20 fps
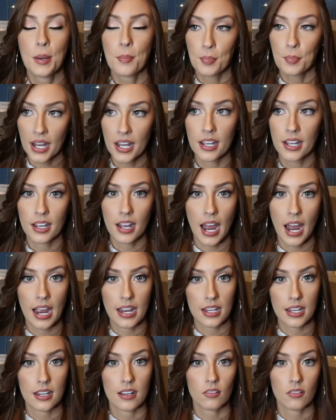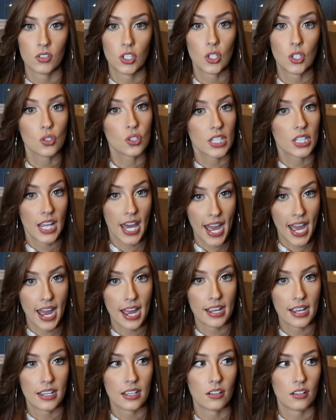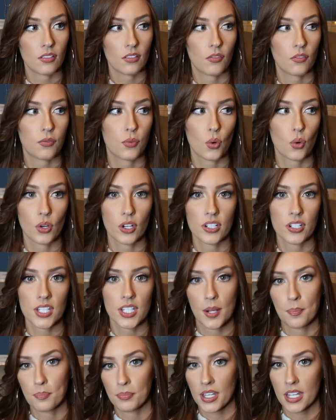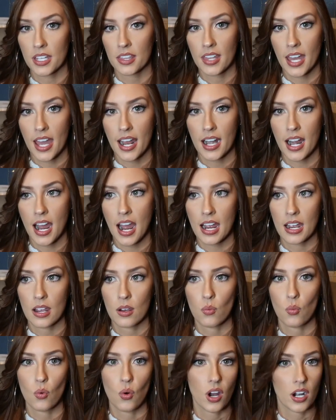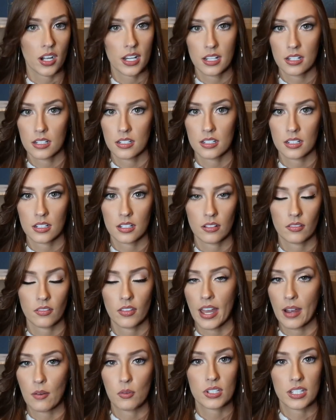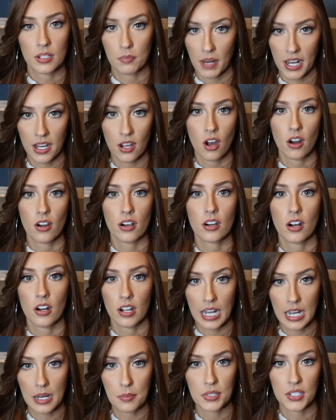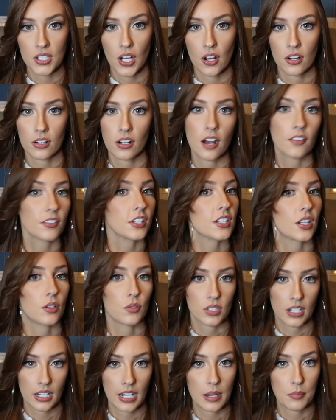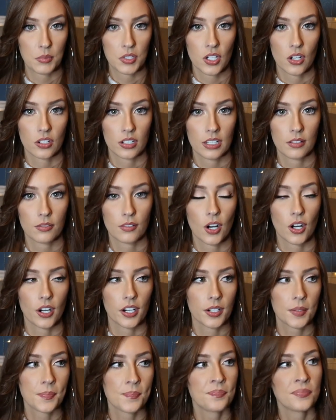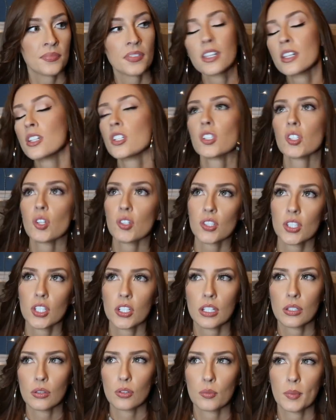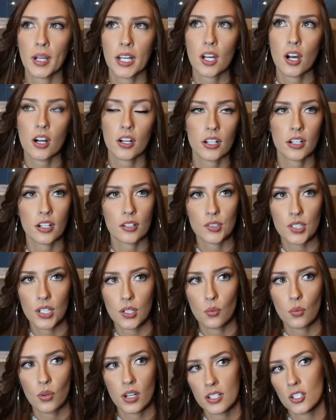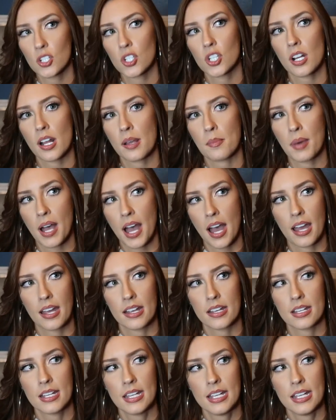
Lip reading: But I used that for something that I wanted that was in my cart on Amazon. Obviously it was an Amazon gift card. So I was looking through my cart and I was like, what should I buy?